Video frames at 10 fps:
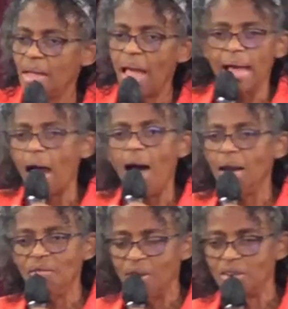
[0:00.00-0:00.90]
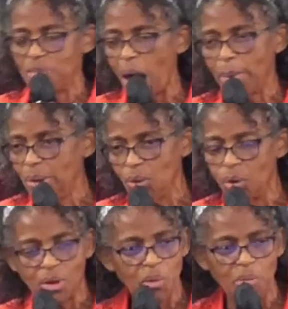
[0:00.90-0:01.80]
And all of us probably know
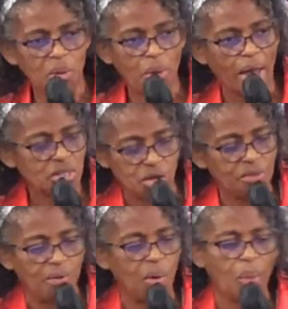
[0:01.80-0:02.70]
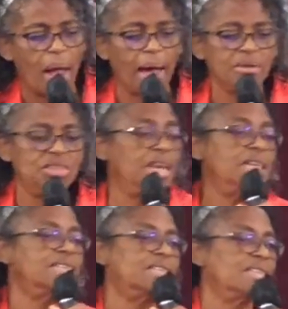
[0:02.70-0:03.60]
it because we've been around church for a while.
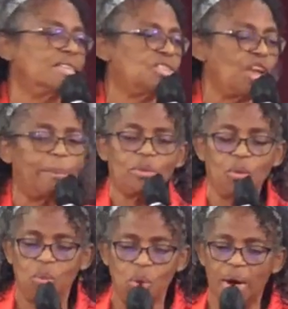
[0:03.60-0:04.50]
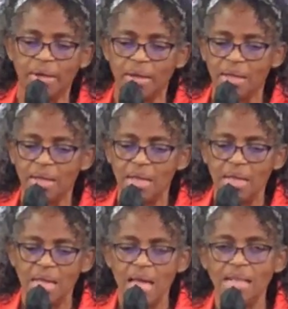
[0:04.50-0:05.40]
Genesis, chapter 1.
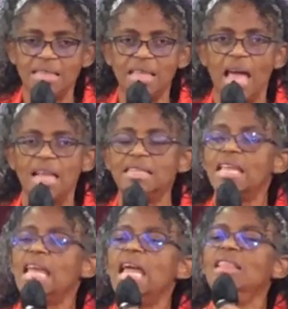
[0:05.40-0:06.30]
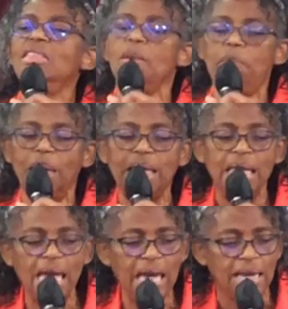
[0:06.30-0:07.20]
It says, in the
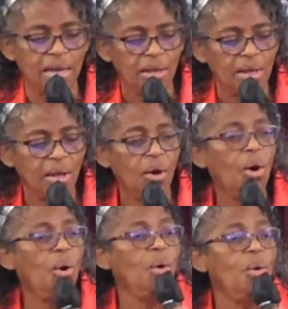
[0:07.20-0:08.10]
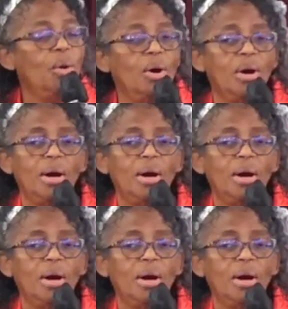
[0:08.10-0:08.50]
beginning, who?